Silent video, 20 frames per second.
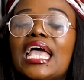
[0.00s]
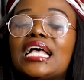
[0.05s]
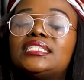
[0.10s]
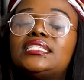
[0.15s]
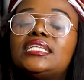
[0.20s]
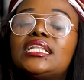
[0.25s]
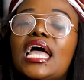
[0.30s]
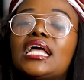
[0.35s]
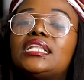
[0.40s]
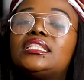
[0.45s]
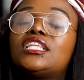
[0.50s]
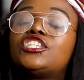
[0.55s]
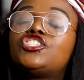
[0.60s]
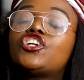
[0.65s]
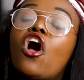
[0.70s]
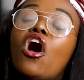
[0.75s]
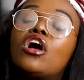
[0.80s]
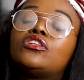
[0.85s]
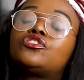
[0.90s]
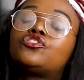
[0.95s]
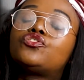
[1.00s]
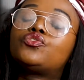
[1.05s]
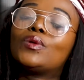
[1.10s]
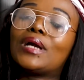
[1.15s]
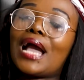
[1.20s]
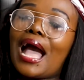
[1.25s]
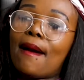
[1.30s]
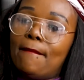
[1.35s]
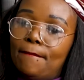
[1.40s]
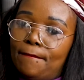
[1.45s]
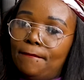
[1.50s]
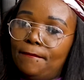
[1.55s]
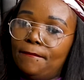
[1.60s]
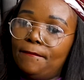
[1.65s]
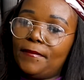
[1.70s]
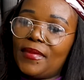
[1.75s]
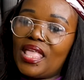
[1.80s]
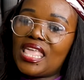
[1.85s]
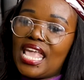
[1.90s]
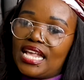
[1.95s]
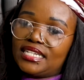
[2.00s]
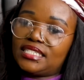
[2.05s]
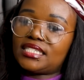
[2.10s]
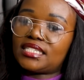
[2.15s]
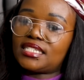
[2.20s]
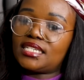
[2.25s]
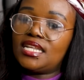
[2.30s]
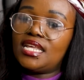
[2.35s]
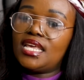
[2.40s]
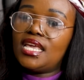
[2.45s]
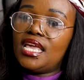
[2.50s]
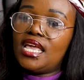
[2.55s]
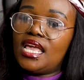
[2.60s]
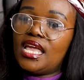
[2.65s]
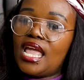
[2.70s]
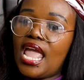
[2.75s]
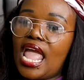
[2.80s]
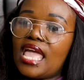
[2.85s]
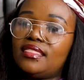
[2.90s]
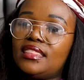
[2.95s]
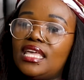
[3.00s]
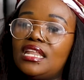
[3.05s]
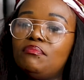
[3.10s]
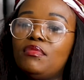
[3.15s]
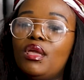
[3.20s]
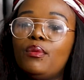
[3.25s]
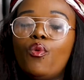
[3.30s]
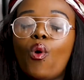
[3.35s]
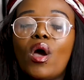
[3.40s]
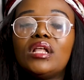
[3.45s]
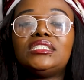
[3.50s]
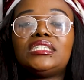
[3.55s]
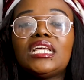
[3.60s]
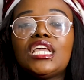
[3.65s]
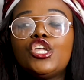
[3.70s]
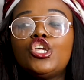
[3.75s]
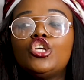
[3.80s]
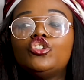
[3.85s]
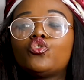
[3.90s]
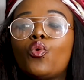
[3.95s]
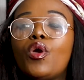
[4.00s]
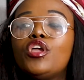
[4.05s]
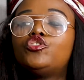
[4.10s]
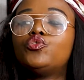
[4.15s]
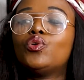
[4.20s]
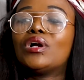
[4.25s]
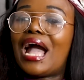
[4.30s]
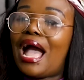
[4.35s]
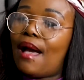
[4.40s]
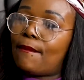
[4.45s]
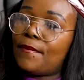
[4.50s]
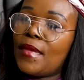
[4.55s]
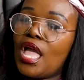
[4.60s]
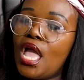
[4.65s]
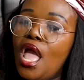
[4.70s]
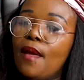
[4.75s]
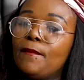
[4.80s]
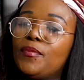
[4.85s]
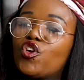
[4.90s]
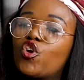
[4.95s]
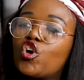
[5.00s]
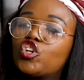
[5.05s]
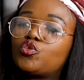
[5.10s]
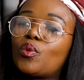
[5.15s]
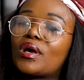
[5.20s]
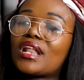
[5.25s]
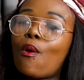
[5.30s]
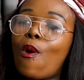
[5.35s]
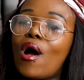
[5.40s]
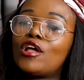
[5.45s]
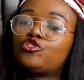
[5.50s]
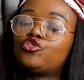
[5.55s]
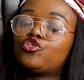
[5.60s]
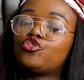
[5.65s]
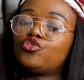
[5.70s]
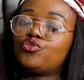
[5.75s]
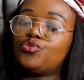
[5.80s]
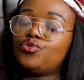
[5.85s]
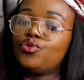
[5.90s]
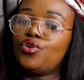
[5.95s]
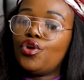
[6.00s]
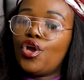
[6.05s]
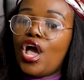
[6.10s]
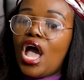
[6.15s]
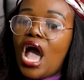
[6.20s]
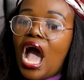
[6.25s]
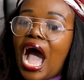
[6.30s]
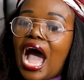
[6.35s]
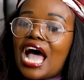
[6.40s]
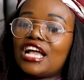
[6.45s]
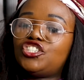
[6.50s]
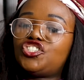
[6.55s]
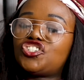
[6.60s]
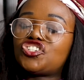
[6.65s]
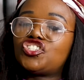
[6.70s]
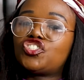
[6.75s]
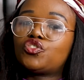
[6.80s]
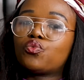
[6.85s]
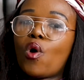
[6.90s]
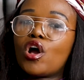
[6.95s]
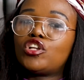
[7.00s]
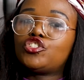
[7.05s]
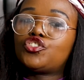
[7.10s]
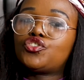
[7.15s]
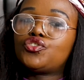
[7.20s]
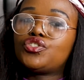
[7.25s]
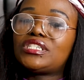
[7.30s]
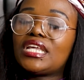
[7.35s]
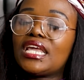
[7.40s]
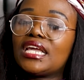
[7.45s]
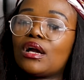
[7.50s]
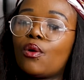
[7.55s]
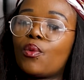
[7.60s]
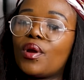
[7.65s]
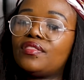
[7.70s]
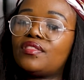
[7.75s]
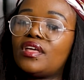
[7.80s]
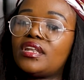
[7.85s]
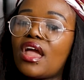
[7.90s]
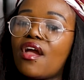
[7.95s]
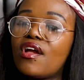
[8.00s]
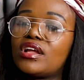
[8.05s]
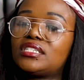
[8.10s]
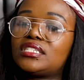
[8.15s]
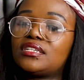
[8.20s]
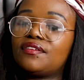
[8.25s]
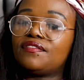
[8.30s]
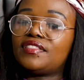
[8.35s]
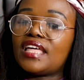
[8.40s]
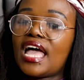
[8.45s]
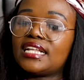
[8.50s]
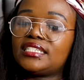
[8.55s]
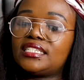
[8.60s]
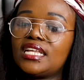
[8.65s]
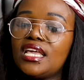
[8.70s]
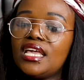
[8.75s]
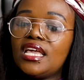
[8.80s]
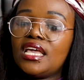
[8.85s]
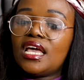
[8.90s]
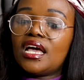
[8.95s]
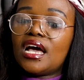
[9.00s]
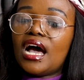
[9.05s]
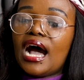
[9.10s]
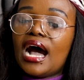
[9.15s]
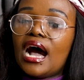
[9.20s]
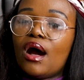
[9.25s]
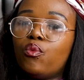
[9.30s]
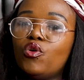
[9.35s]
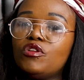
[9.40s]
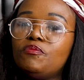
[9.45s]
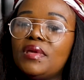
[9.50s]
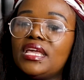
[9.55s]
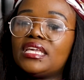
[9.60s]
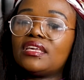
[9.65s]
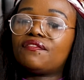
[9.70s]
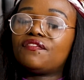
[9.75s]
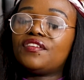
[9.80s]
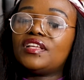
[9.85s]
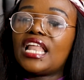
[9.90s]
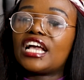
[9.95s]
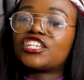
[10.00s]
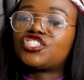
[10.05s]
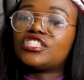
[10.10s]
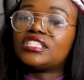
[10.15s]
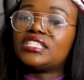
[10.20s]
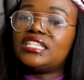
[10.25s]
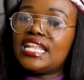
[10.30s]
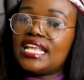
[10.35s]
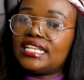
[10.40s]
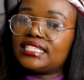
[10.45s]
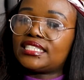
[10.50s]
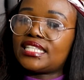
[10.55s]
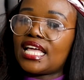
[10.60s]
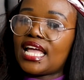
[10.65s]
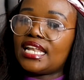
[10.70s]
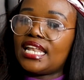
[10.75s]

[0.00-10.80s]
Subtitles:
hasn't had the chance to come yet. And then maybe one day he's going to come. Because what I want to do, I just want to take away the narrative that would make her feel like she's less than.